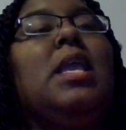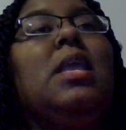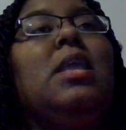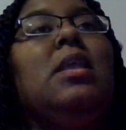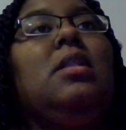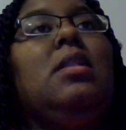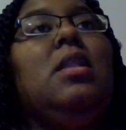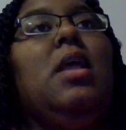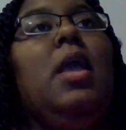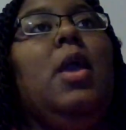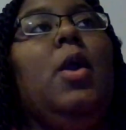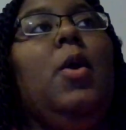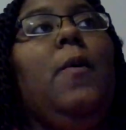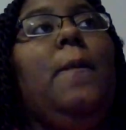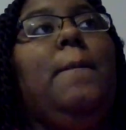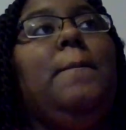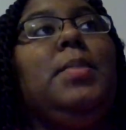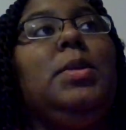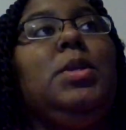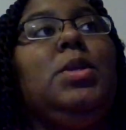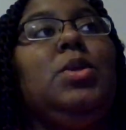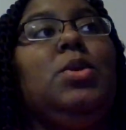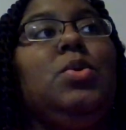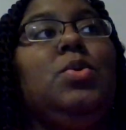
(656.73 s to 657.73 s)
can help
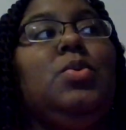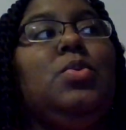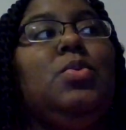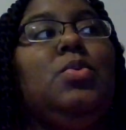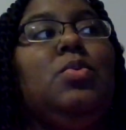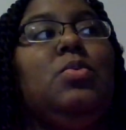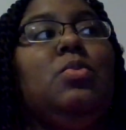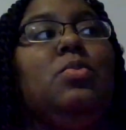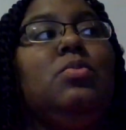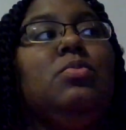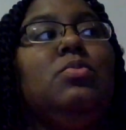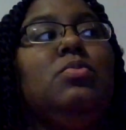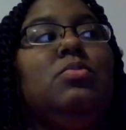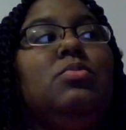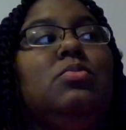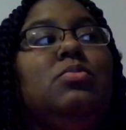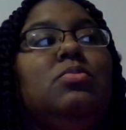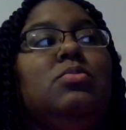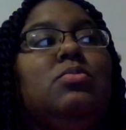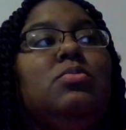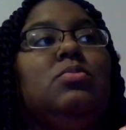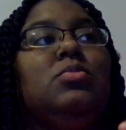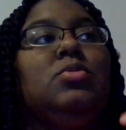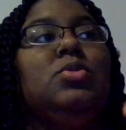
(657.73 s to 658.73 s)
you
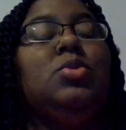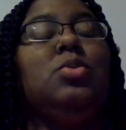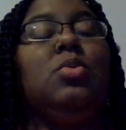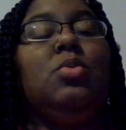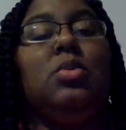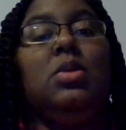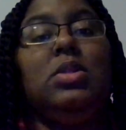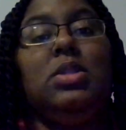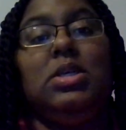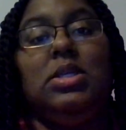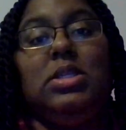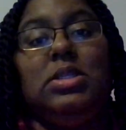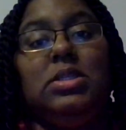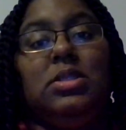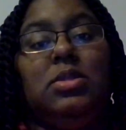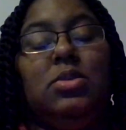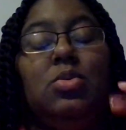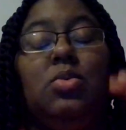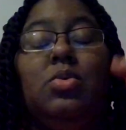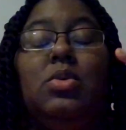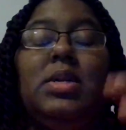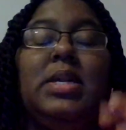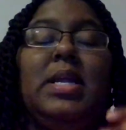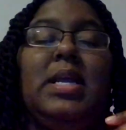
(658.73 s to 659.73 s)
during the
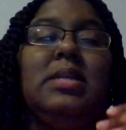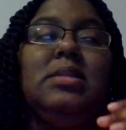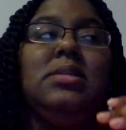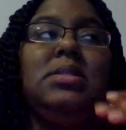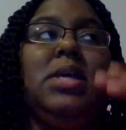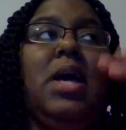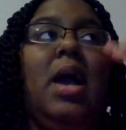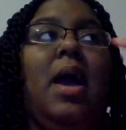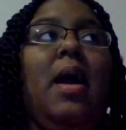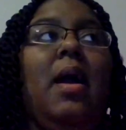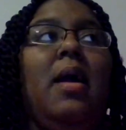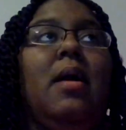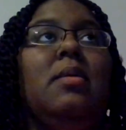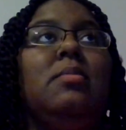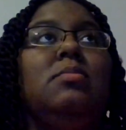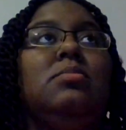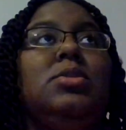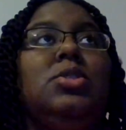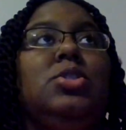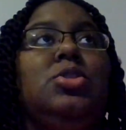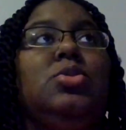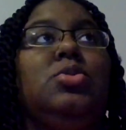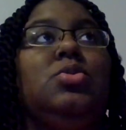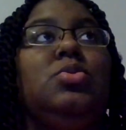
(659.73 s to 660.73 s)
during that time
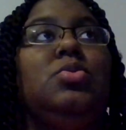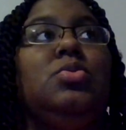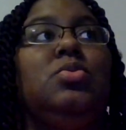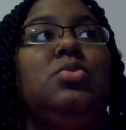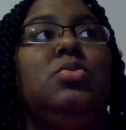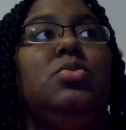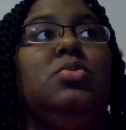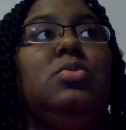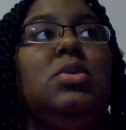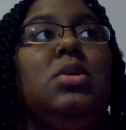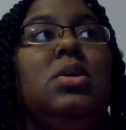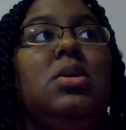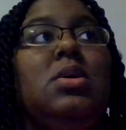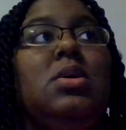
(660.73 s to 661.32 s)
to